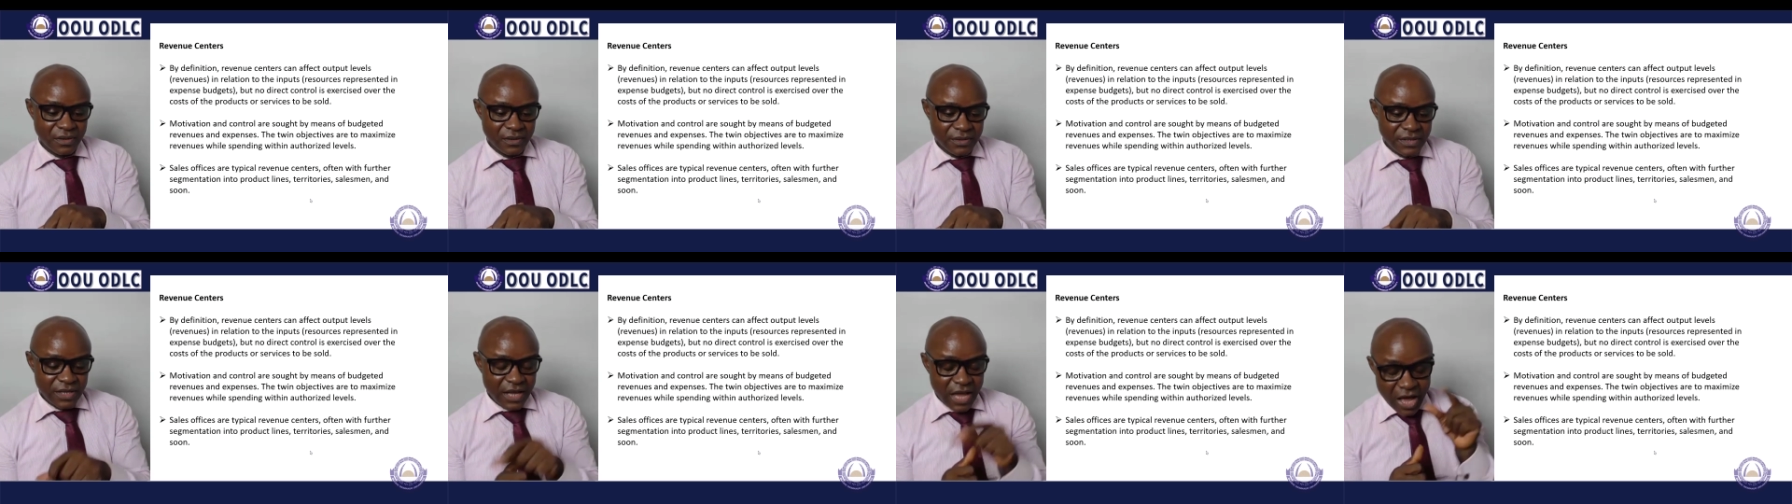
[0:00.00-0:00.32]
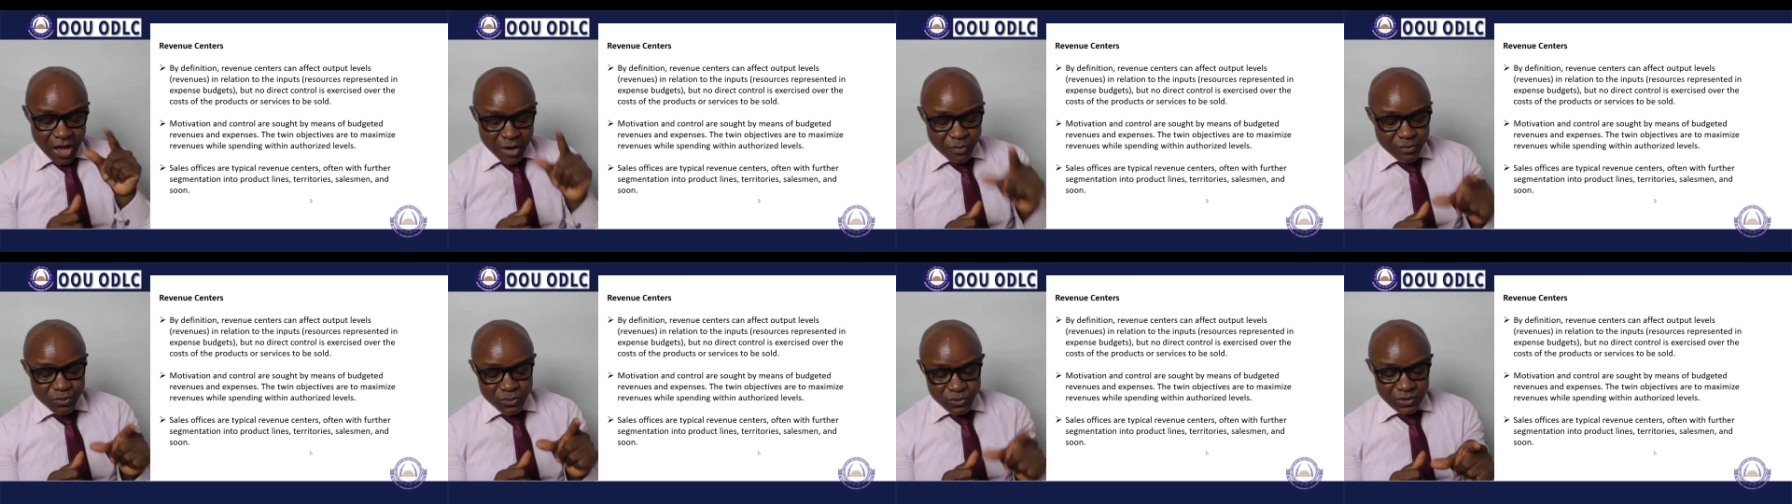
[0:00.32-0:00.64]
The
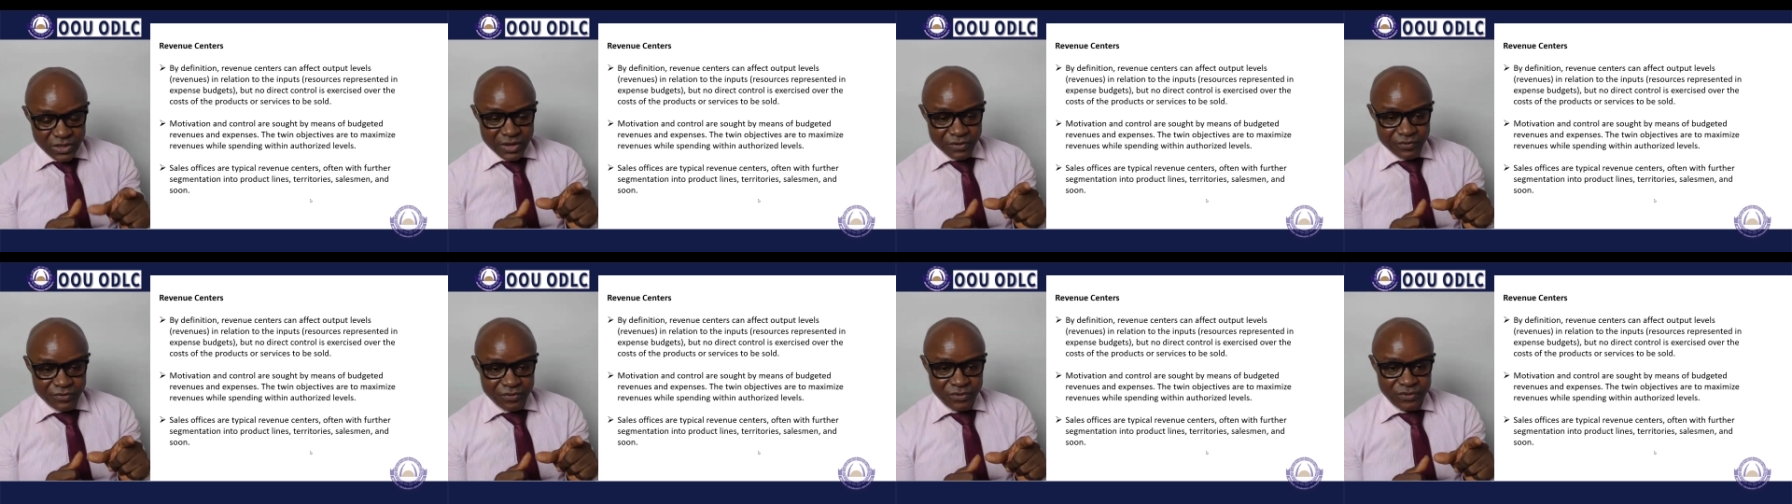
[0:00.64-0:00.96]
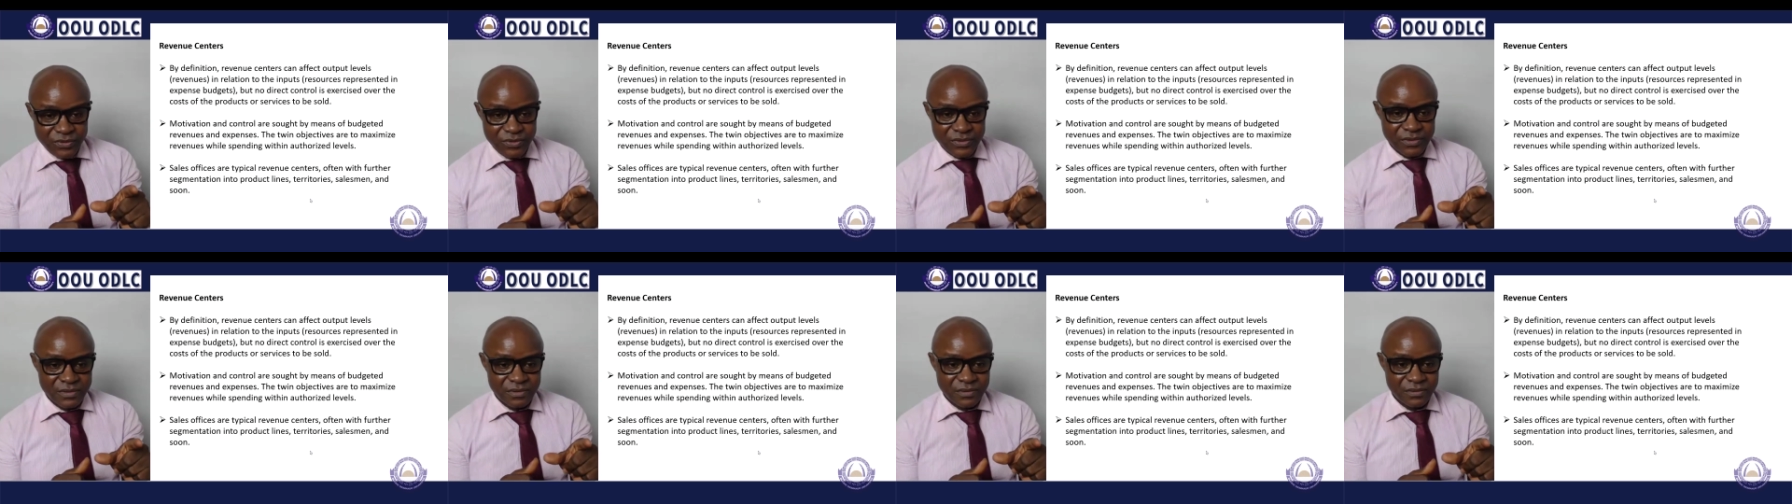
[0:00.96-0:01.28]
output
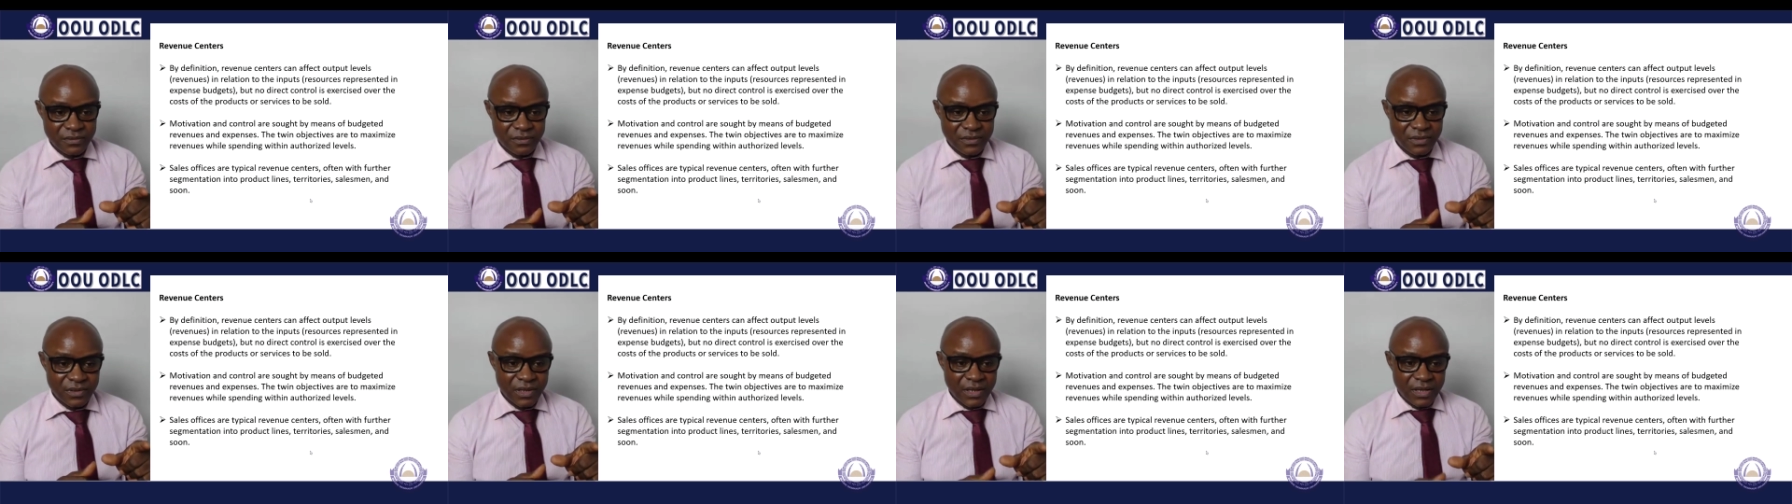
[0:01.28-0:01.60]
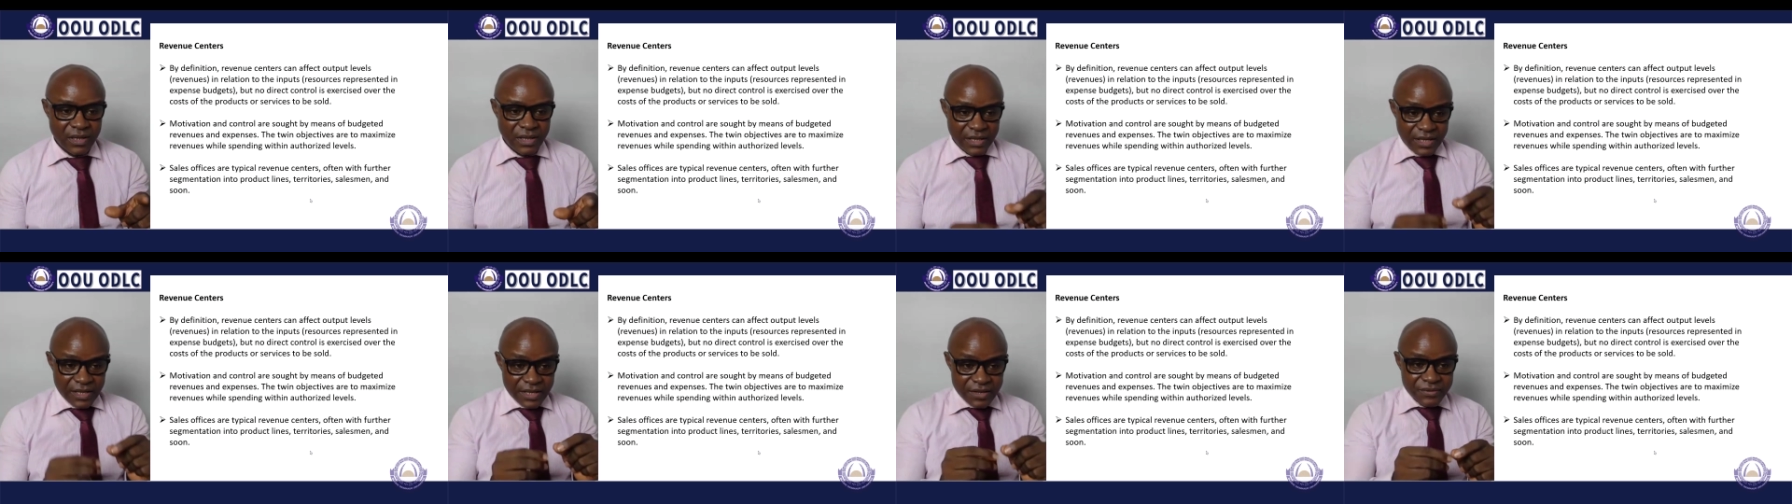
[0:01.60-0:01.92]
levels
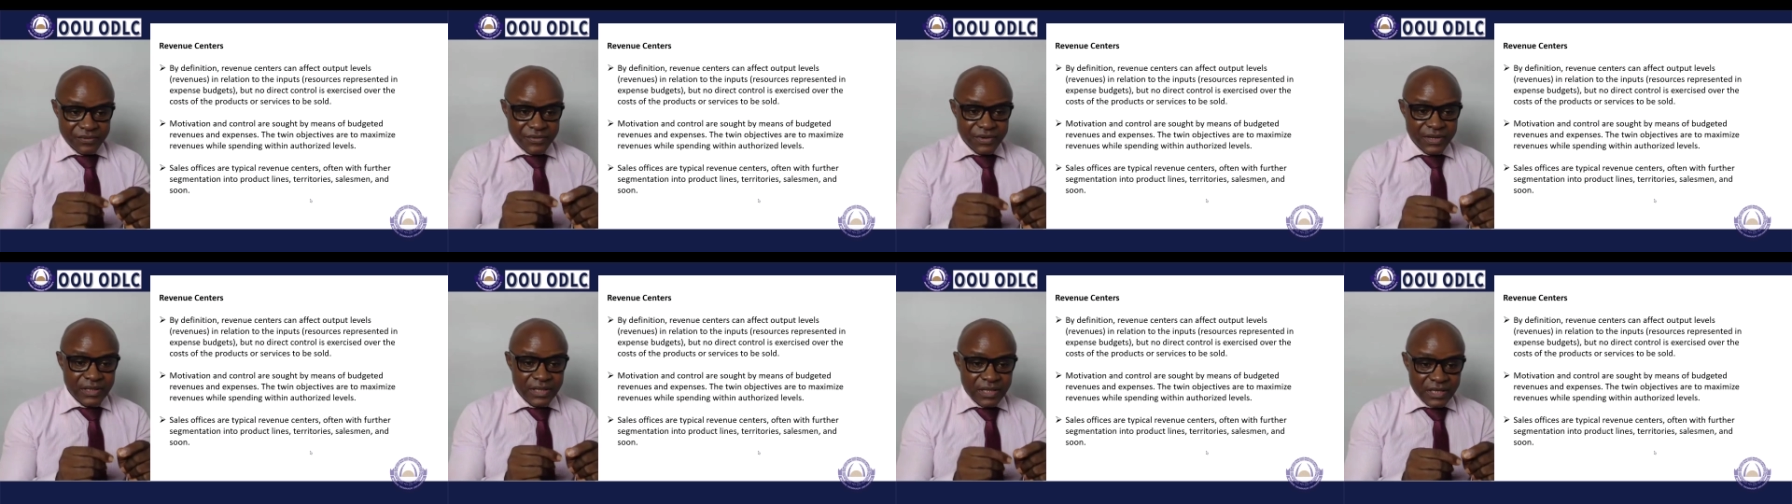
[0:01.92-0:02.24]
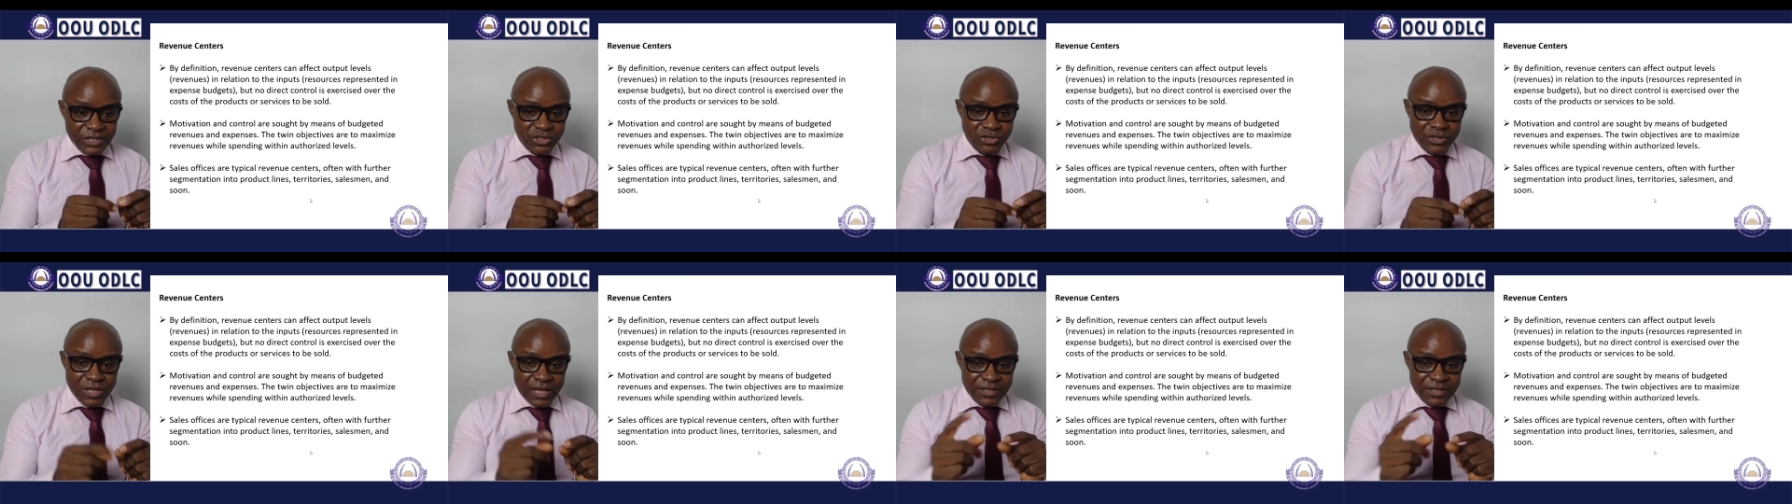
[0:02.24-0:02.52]
in relation,